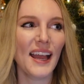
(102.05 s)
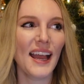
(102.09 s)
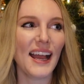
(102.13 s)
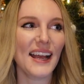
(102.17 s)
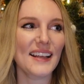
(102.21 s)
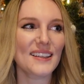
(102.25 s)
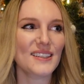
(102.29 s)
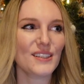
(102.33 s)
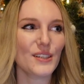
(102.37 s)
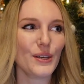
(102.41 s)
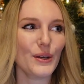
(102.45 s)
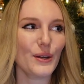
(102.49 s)

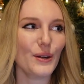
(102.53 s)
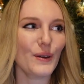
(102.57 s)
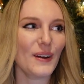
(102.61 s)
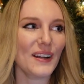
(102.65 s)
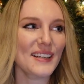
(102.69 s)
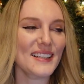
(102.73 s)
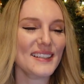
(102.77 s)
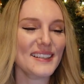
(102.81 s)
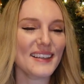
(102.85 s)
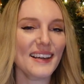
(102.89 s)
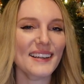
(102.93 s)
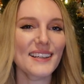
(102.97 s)
And so I
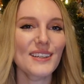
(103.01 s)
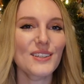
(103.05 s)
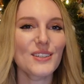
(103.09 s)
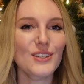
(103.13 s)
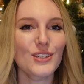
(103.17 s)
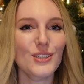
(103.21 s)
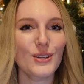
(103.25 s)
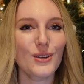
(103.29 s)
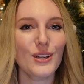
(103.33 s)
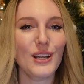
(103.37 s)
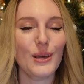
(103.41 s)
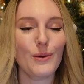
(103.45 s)
decided to
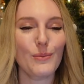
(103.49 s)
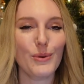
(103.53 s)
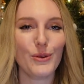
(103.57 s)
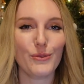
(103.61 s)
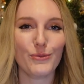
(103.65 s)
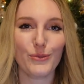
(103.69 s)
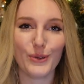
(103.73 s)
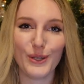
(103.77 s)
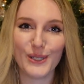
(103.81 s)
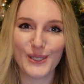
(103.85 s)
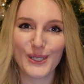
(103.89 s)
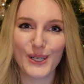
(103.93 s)
do a little bit
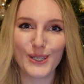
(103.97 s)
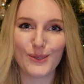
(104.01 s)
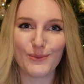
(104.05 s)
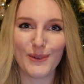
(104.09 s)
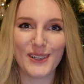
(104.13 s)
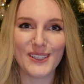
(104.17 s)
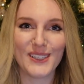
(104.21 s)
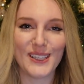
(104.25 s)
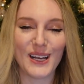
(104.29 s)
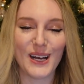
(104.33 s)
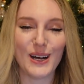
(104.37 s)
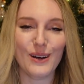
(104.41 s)
of research
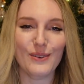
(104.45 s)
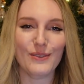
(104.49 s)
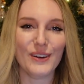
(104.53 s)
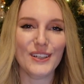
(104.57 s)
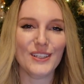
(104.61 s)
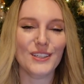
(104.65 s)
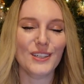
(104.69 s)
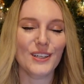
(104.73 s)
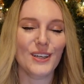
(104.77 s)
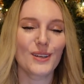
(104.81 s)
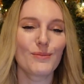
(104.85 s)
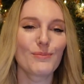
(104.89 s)
myself
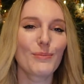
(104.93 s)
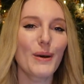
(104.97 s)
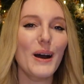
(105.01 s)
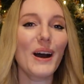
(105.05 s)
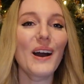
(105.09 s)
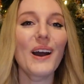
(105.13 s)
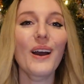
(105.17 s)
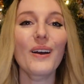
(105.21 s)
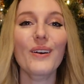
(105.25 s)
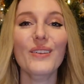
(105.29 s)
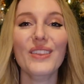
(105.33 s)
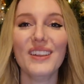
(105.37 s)
and to
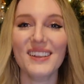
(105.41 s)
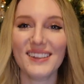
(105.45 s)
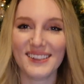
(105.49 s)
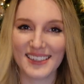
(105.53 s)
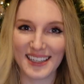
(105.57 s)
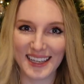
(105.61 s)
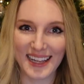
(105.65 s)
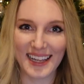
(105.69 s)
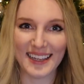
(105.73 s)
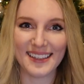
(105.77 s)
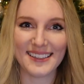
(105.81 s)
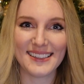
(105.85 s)
compile this
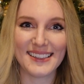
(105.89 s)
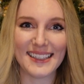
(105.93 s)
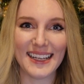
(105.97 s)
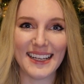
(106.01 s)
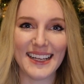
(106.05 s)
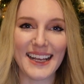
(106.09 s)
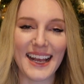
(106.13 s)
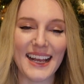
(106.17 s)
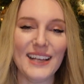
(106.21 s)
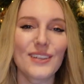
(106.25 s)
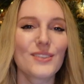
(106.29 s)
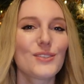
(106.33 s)
list in
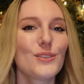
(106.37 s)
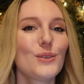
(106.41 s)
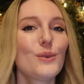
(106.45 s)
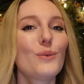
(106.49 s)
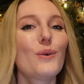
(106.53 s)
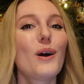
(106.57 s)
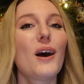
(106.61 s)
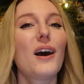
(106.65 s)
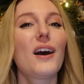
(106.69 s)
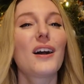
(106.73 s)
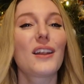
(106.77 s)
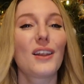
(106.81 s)
case
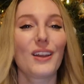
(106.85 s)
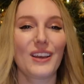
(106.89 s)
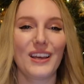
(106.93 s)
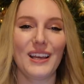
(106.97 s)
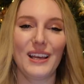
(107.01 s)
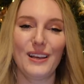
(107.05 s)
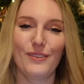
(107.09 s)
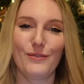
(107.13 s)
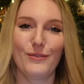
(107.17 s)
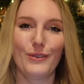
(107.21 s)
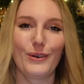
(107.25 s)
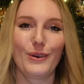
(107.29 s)
you are
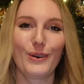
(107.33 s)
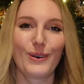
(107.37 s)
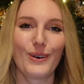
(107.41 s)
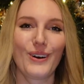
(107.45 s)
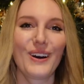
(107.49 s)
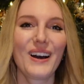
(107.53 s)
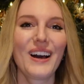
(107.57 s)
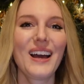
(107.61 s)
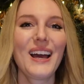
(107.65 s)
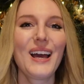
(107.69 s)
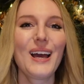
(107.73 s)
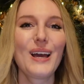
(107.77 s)
looking
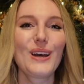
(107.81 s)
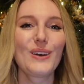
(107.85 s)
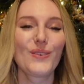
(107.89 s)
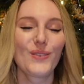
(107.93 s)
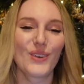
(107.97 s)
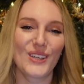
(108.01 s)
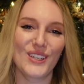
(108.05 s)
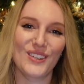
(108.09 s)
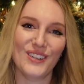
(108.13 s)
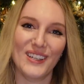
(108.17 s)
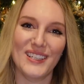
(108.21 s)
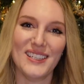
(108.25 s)
for
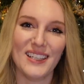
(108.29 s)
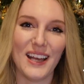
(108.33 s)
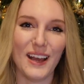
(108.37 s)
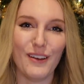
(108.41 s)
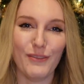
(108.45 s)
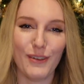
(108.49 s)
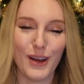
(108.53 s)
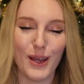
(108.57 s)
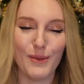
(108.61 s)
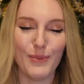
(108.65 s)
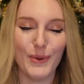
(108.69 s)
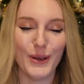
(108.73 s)
wintry
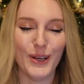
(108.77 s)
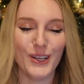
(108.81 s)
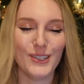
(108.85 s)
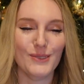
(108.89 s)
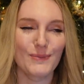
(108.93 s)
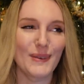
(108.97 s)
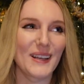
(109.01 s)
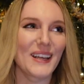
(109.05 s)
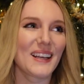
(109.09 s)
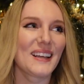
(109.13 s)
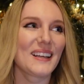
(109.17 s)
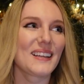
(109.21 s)
sci-fi books,
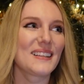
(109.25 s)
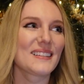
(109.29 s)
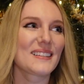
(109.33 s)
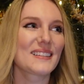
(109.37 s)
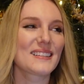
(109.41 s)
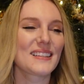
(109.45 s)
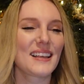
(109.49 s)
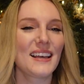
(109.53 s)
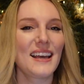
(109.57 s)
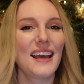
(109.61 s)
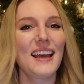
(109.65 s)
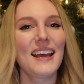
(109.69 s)

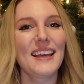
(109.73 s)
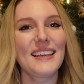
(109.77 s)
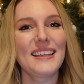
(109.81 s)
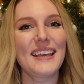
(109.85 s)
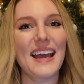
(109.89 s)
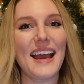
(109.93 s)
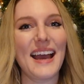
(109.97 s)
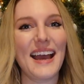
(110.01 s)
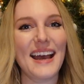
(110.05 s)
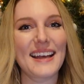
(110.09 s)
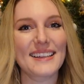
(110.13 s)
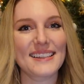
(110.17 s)
because
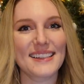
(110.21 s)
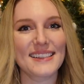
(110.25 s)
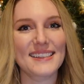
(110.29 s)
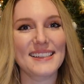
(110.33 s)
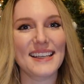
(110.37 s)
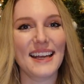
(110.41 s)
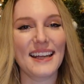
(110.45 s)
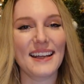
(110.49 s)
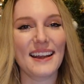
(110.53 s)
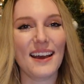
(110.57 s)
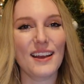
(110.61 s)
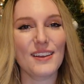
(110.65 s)
yeah, as I
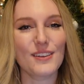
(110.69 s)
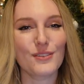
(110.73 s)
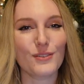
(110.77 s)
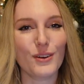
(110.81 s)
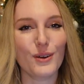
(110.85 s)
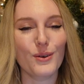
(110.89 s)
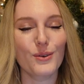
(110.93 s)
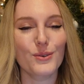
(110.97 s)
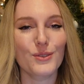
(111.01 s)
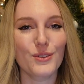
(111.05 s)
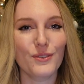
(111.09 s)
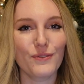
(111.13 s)
said, I
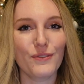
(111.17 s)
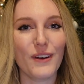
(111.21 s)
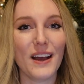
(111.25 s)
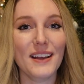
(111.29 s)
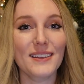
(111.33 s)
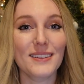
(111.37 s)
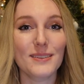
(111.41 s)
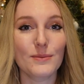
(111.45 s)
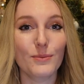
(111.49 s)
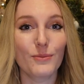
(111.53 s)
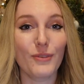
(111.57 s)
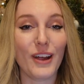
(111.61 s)
struggled to
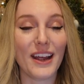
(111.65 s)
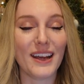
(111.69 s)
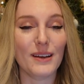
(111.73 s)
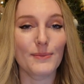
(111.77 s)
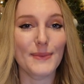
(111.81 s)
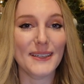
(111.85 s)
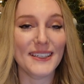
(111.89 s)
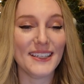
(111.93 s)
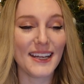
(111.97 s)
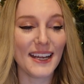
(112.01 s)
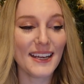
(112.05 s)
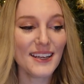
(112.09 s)
find some
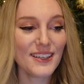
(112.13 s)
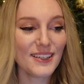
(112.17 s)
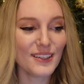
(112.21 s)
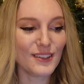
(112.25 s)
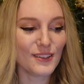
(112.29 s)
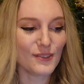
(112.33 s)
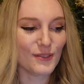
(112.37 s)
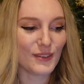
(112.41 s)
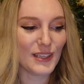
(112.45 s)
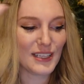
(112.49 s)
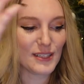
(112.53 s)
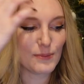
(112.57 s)

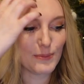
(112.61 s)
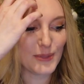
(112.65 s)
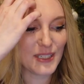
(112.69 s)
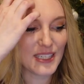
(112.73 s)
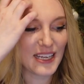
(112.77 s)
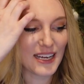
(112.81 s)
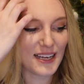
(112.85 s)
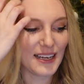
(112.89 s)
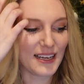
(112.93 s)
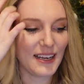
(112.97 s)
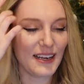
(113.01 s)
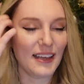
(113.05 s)
recommendations for this
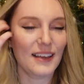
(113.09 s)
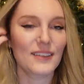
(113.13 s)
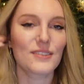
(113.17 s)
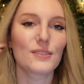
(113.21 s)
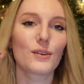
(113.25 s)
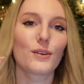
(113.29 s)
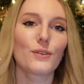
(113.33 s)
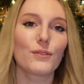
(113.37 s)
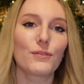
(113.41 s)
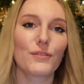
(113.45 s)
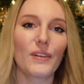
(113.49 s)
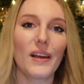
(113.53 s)
particular
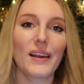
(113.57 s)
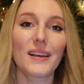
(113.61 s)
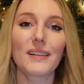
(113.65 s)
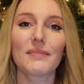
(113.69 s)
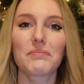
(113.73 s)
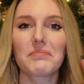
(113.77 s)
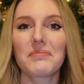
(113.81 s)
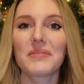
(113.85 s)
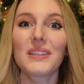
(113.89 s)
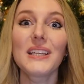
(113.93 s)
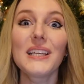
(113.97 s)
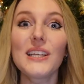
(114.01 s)
sort of like
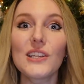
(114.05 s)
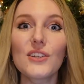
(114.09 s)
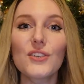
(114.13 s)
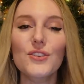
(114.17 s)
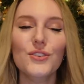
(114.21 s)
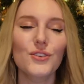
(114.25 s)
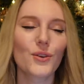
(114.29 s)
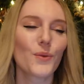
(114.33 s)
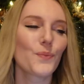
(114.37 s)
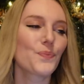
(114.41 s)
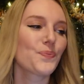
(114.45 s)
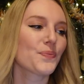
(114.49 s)

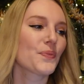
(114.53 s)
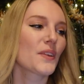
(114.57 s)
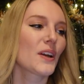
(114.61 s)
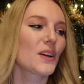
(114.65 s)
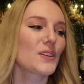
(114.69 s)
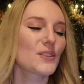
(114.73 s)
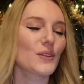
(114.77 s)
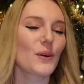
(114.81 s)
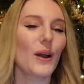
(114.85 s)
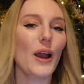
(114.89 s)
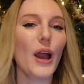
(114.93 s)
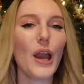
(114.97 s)
niche.
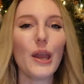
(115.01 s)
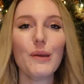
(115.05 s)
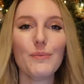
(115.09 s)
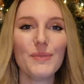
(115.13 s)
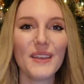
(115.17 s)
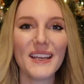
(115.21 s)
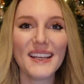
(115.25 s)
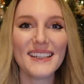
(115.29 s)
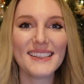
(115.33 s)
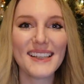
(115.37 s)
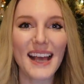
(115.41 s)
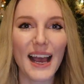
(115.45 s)
So I hope
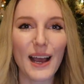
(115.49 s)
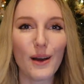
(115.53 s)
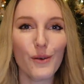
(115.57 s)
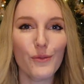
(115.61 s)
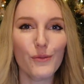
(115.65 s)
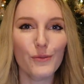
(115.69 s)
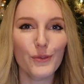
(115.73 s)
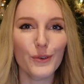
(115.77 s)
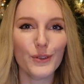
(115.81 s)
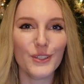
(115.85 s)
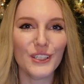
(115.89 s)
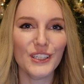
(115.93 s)
that it's
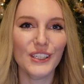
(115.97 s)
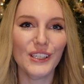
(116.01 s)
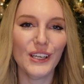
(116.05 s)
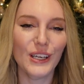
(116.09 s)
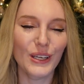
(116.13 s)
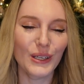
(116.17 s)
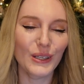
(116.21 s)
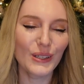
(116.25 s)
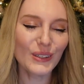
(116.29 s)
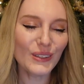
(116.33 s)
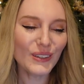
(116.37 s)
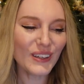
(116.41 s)
helpful to
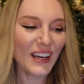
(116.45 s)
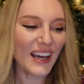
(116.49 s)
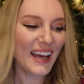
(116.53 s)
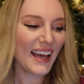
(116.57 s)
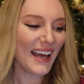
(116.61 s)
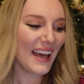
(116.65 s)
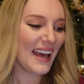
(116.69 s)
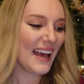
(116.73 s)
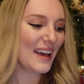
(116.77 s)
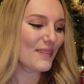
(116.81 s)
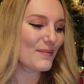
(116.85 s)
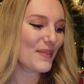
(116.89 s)
you.
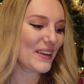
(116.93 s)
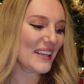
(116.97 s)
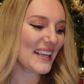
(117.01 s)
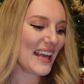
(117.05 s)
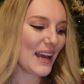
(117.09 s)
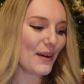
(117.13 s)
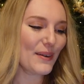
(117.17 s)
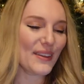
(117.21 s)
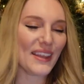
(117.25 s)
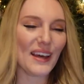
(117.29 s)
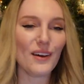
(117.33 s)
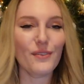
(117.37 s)
But
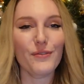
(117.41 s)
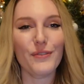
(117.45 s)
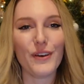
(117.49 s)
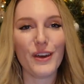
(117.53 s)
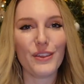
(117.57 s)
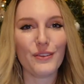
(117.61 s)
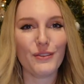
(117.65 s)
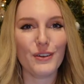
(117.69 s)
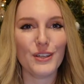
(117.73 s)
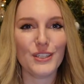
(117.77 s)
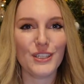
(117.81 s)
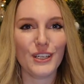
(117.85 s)
yeah, without
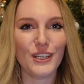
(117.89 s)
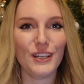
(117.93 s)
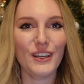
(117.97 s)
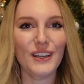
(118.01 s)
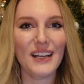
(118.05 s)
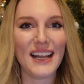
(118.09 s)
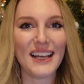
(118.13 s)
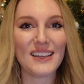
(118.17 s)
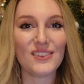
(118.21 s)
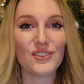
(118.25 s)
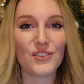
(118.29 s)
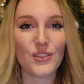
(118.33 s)
further ado,
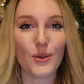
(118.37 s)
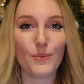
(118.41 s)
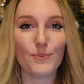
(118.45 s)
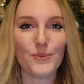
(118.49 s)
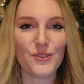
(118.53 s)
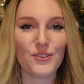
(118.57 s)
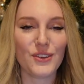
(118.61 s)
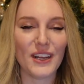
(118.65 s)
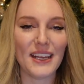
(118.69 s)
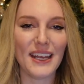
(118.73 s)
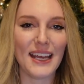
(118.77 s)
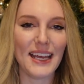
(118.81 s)
let's jump
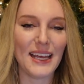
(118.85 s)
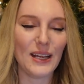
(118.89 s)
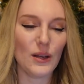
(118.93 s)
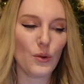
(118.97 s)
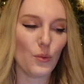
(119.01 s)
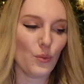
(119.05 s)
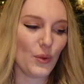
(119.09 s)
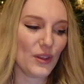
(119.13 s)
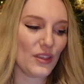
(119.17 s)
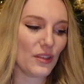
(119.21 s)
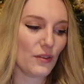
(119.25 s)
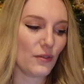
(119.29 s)
straight
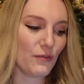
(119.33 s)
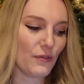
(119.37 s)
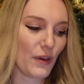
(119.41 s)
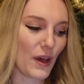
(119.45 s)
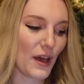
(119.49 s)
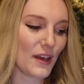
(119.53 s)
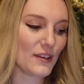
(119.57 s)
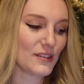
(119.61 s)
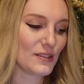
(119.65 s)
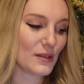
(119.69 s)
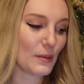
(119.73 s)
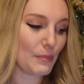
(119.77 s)
in with the
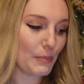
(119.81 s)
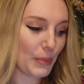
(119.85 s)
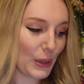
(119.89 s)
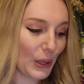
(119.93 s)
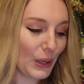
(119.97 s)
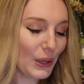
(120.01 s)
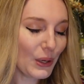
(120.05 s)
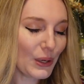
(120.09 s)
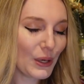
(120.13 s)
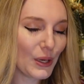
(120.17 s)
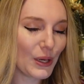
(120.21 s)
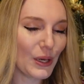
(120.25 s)
first
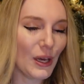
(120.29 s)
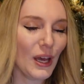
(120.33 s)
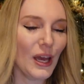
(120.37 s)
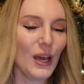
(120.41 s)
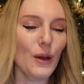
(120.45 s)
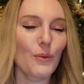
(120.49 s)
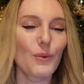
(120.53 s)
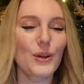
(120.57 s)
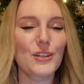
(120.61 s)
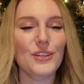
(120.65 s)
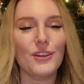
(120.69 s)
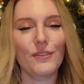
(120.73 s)
book,
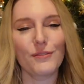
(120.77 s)
which